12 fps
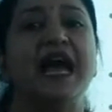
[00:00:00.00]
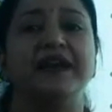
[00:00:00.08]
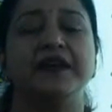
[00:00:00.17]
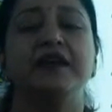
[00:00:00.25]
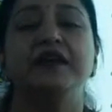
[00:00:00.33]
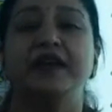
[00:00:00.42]

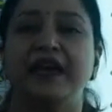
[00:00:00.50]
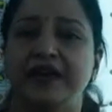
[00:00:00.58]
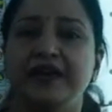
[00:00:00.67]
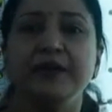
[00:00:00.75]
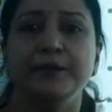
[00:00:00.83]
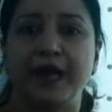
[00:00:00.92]
and a
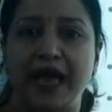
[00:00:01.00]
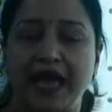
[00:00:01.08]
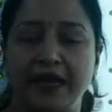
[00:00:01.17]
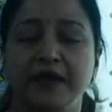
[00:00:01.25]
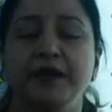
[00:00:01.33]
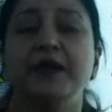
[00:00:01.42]
caring
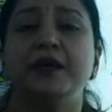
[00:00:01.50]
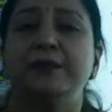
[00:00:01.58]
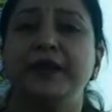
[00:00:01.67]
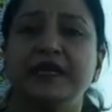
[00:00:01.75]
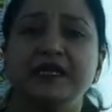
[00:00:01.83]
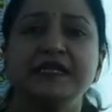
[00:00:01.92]
man,
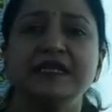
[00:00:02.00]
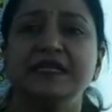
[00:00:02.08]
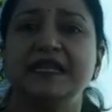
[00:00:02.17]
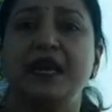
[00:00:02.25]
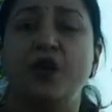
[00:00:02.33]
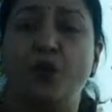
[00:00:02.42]

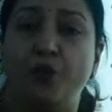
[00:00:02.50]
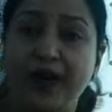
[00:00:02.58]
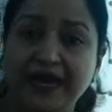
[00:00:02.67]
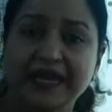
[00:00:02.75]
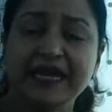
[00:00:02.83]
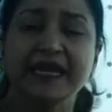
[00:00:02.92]
because
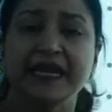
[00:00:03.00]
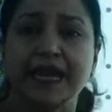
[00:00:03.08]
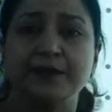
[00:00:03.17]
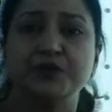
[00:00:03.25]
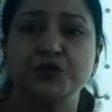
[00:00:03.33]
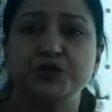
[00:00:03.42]
when he
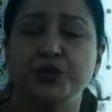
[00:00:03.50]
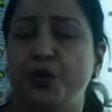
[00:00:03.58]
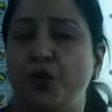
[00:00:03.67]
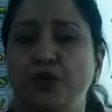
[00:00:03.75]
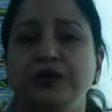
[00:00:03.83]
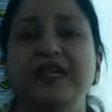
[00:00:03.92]
came to
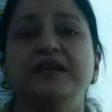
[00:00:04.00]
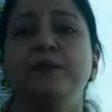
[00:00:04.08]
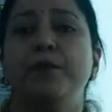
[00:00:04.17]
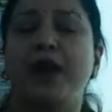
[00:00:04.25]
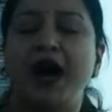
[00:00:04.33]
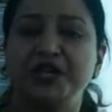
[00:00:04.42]
know
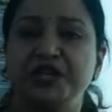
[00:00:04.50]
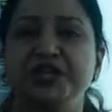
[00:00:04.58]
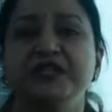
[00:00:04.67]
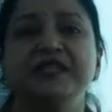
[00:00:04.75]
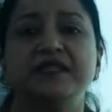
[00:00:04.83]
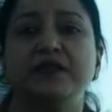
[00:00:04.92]
that
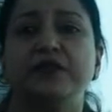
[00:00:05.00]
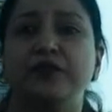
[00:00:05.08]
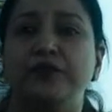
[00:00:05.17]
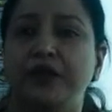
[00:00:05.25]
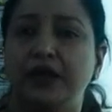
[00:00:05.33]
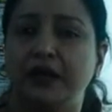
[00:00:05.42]
Martians
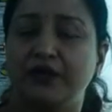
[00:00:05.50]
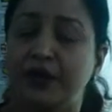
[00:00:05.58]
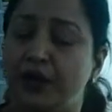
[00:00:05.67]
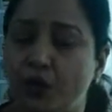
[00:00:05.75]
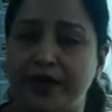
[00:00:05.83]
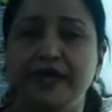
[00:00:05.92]

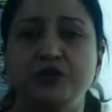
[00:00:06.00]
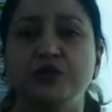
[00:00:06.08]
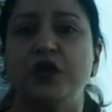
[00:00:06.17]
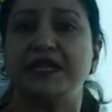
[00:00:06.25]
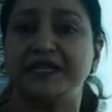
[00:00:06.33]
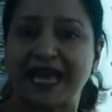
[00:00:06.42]
were going
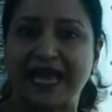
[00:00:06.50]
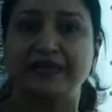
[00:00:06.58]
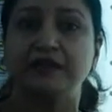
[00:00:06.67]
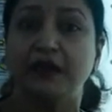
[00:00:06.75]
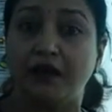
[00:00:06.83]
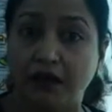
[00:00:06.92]
to
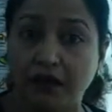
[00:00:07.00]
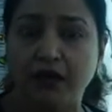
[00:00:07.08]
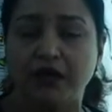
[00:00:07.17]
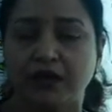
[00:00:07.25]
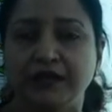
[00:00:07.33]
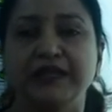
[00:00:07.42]
attack the
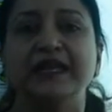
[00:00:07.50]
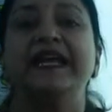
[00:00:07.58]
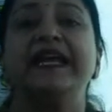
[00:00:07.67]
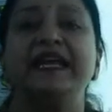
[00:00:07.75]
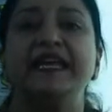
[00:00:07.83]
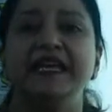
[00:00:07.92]
Earth,
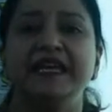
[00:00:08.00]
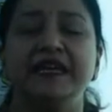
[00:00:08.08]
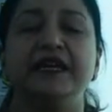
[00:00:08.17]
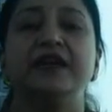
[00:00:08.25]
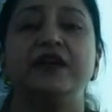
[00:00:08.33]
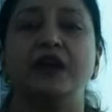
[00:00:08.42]

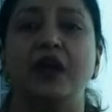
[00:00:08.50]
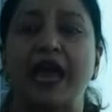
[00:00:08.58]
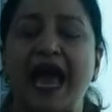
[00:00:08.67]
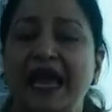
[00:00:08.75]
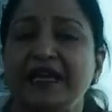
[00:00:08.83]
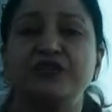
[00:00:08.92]

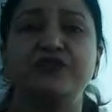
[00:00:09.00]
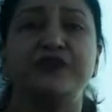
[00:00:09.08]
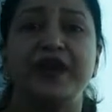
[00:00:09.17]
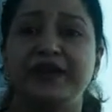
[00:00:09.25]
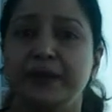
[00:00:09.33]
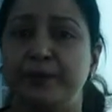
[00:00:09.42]
at
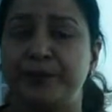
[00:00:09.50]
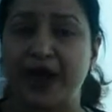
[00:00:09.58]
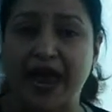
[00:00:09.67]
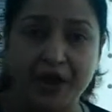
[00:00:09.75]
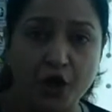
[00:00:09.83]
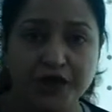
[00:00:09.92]
very
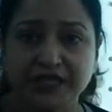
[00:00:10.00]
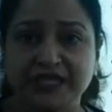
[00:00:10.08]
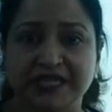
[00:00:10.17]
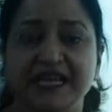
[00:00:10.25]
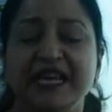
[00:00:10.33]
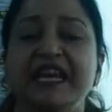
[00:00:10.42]

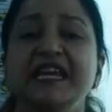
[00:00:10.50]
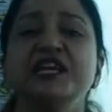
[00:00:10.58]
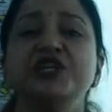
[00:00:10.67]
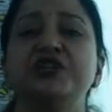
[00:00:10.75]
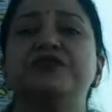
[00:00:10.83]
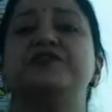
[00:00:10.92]
priority, he
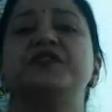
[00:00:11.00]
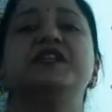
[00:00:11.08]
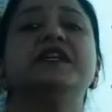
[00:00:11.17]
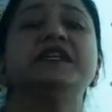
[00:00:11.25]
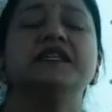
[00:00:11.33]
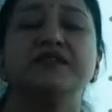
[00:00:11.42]
shifted
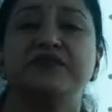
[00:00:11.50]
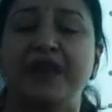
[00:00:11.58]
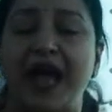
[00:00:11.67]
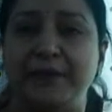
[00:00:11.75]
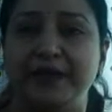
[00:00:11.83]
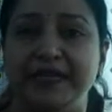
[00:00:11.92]
his
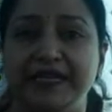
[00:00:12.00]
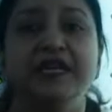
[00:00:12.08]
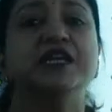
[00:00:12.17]
family